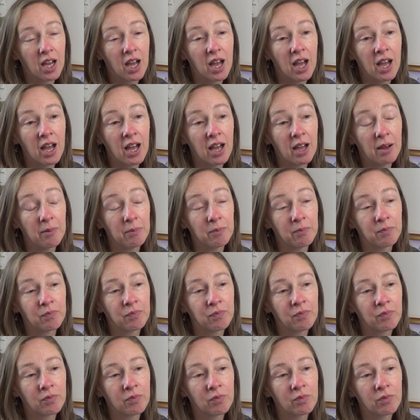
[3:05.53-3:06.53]
I
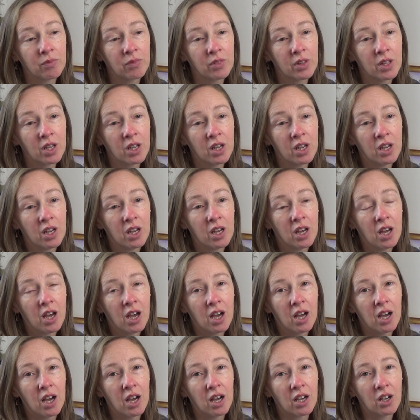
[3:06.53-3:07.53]

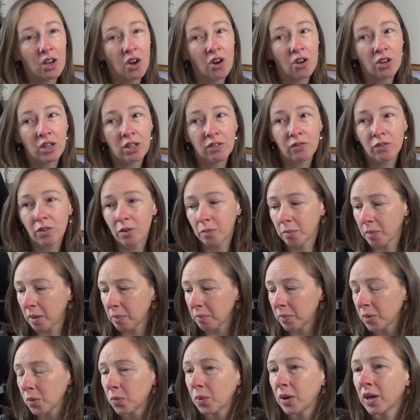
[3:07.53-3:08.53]
can't even
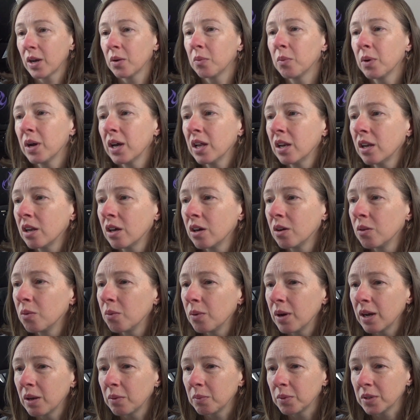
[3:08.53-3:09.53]
remember when
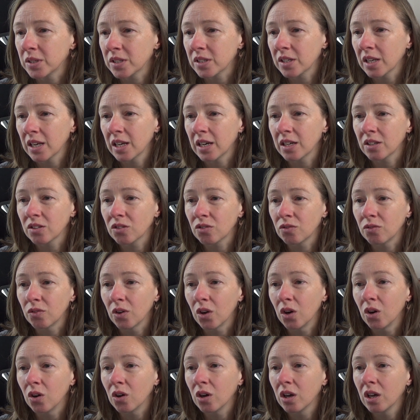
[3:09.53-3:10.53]
was the last
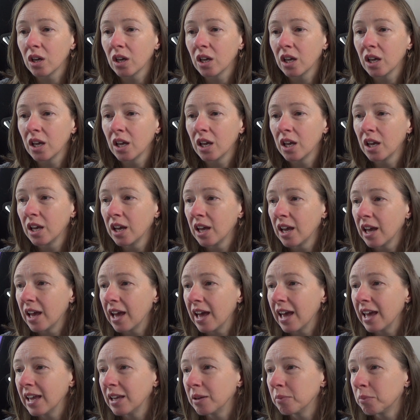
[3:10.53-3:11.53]
vlog.
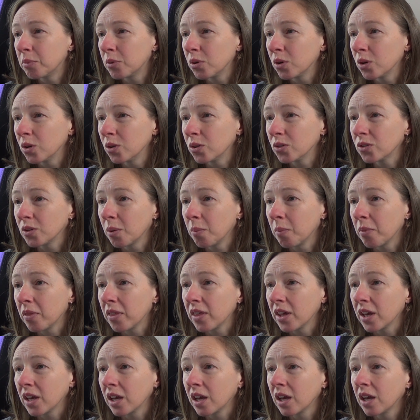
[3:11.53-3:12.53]
April or
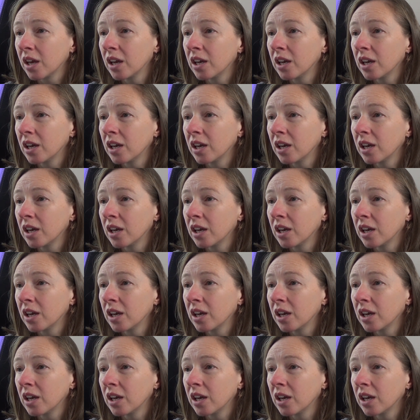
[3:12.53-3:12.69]
something.